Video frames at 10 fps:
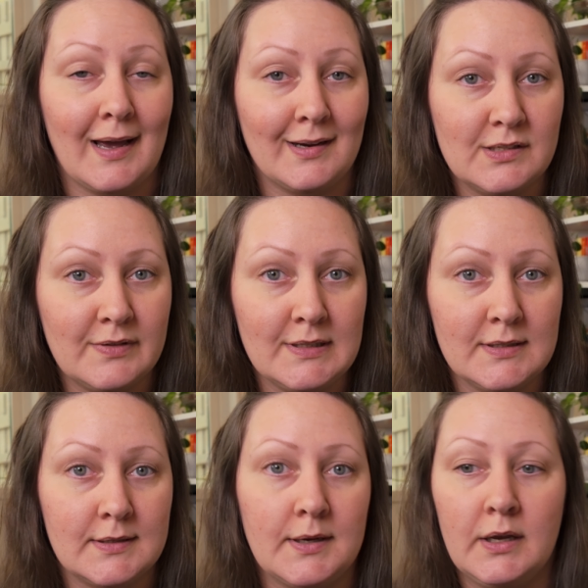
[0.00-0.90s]

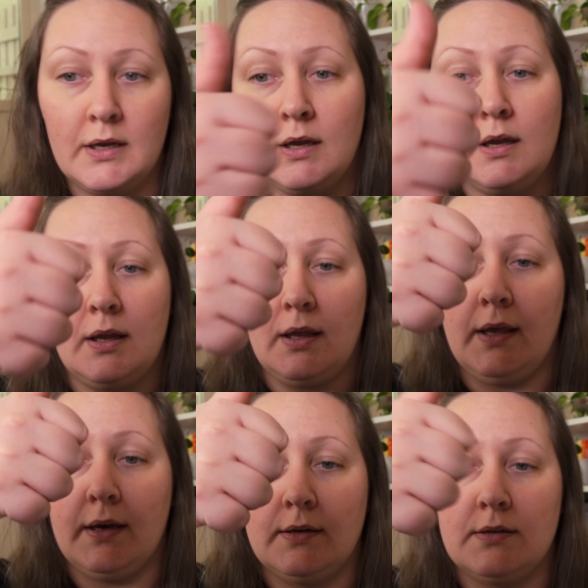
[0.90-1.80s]
activist.
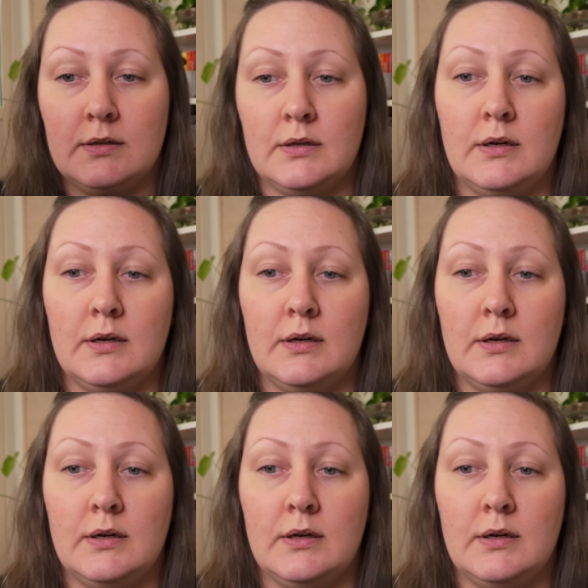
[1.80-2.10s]
And